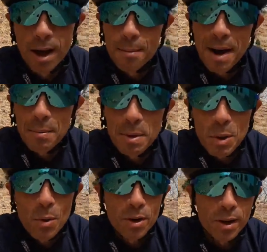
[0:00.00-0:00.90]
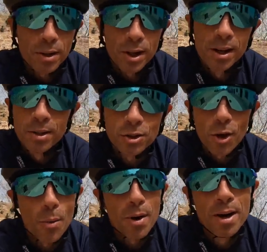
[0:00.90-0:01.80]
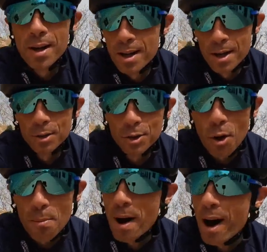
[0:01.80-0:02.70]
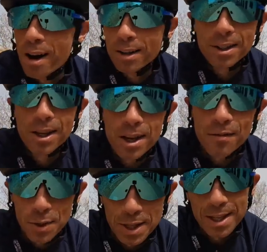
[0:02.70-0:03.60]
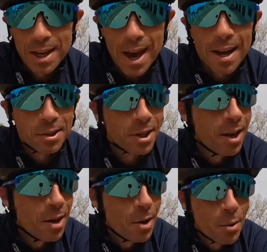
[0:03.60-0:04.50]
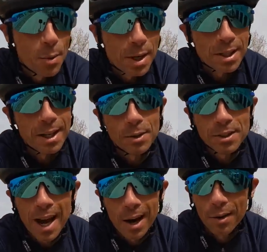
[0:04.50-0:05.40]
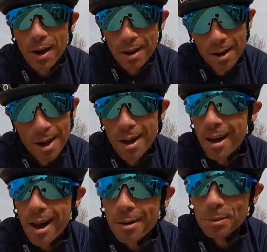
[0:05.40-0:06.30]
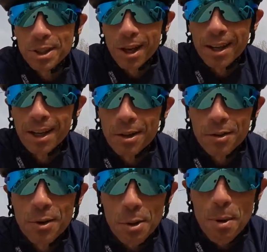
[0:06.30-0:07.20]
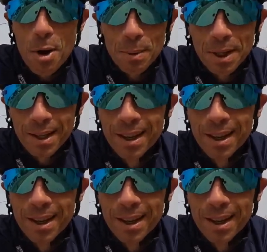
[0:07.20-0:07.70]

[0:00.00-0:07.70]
I'm at Mallorca, so top marks if you can guess which little town I'm cycling through at the moment.